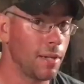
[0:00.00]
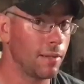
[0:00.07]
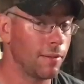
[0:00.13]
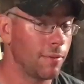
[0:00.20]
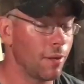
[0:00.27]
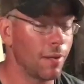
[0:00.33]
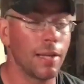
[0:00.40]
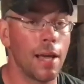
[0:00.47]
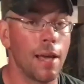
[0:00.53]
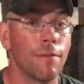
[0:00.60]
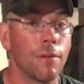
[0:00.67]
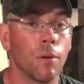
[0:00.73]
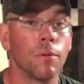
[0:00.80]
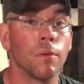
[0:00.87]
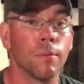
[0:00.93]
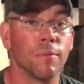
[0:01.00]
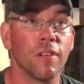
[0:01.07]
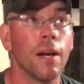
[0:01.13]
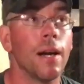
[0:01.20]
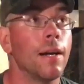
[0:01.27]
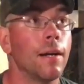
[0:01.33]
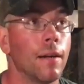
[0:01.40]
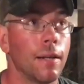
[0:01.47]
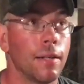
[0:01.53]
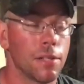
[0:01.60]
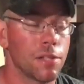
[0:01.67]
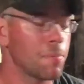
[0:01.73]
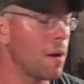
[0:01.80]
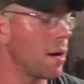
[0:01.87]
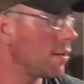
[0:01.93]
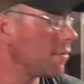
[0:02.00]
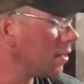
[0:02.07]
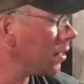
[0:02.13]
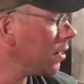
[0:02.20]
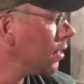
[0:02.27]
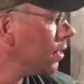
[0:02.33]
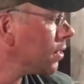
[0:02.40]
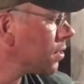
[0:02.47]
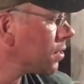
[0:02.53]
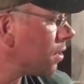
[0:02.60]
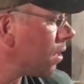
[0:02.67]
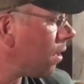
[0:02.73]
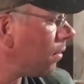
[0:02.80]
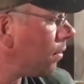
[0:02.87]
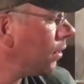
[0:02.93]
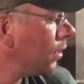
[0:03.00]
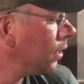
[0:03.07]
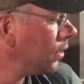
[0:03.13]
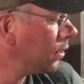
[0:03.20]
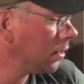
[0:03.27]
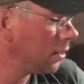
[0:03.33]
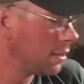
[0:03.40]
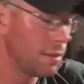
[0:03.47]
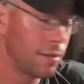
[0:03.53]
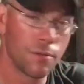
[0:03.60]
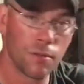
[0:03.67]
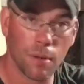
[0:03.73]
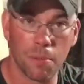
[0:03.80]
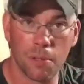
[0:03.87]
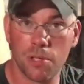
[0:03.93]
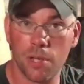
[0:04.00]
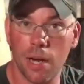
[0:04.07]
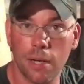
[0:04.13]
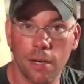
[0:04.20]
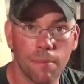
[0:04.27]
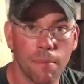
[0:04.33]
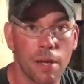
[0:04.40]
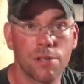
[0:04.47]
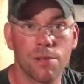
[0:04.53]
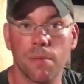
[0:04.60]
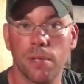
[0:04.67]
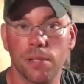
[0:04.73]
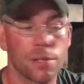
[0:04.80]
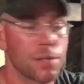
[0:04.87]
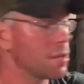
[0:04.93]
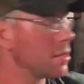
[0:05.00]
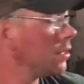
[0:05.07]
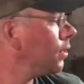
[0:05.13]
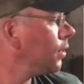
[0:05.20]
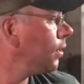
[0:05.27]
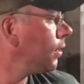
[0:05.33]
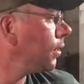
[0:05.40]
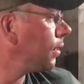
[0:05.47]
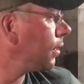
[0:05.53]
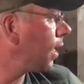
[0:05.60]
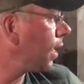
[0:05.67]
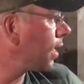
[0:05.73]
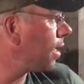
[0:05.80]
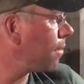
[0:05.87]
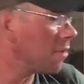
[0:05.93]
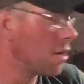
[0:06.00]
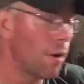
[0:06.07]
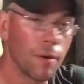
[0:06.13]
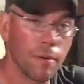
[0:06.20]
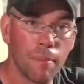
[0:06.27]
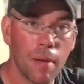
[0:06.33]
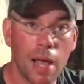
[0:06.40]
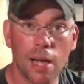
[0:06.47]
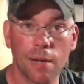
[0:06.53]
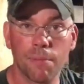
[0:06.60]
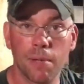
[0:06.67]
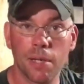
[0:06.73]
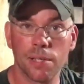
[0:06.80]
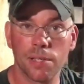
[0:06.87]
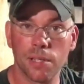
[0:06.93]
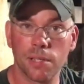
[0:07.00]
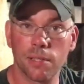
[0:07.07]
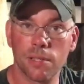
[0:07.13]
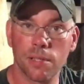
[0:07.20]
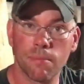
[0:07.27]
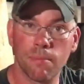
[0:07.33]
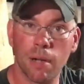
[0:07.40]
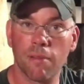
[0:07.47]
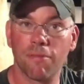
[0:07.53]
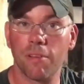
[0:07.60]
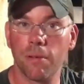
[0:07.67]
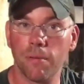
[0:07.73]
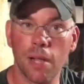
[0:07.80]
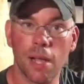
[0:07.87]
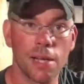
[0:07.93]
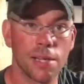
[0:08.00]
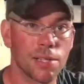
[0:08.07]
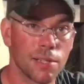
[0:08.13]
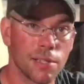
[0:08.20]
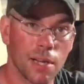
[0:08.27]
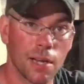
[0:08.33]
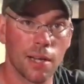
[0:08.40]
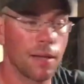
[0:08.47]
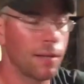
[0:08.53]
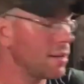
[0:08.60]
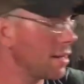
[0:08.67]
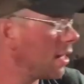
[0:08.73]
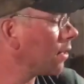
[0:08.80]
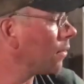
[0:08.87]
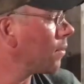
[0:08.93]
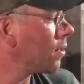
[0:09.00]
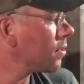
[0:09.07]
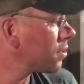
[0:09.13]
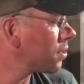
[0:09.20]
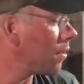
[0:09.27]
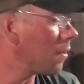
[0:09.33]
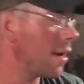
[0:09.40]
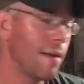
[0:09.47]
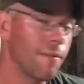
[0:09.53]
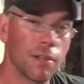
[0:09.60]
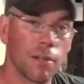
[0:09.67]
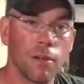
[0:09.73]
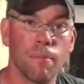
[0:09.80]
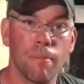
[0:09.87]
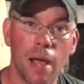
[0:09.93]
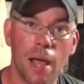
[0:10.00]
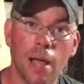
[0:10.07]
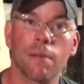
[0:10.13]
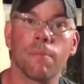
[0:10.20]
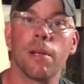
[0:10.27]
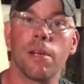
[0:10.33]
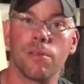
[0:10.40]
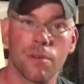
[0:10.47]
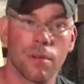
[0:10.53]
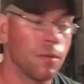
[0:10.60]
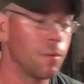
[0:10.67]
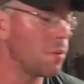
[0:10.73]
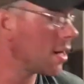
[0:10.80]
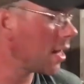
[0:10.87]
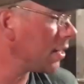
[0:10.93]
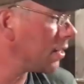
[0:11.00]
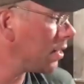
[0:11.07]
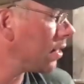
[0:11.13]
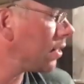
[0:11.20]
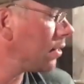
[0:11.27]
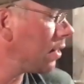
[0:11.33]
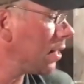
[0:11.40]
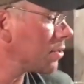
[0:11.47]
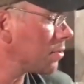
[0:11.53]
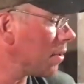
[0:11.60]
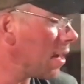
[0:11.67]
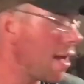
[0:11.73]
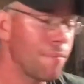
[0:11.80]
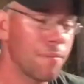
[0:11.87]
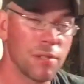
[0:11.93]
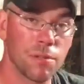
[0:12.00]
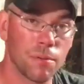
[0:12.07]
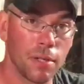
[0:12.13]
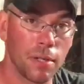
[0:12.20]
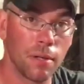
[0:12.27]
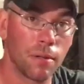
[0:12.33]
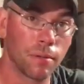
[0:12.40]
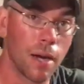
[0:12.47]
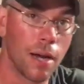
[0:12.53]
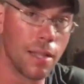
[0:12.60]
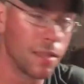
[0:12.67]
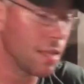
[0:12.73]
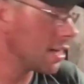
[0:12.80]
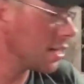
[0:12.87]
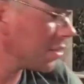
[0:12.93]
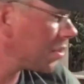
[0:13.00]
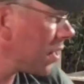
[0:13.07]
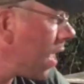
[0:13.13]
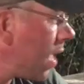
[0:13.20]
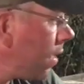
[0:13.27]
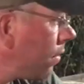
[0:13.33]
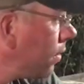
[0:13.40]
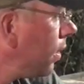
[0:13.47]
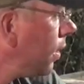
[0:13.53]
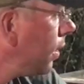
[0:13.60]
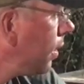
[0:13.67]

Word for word: you really have no room for error on this part of it. So, triple check your measurements. I keep going back because it's been a few days since I cut the other one, so I have to go back, make sure what I did. That's what happens when you don't write things down.